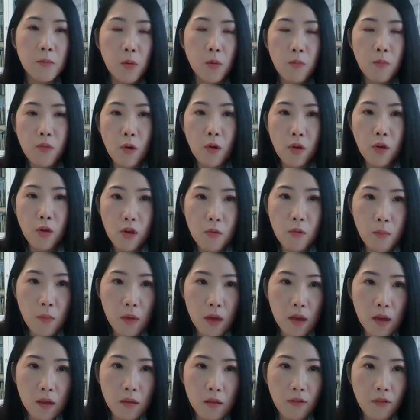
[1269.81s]

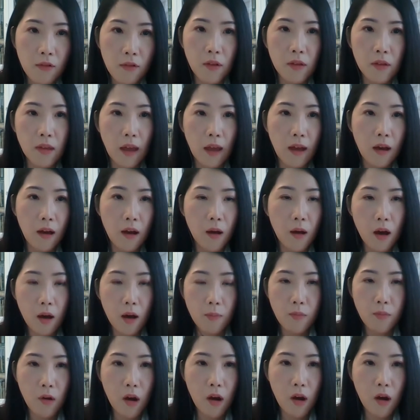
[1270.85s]
procurement of their,
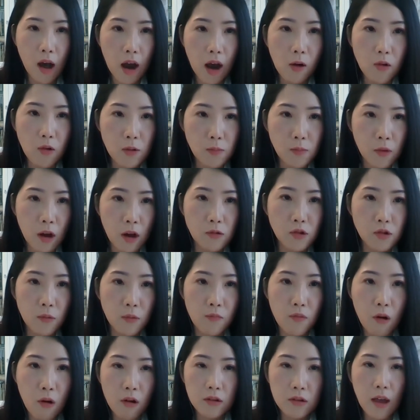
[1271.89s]
agriculture
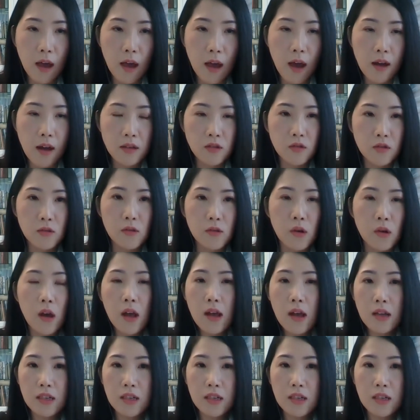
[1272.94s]
products to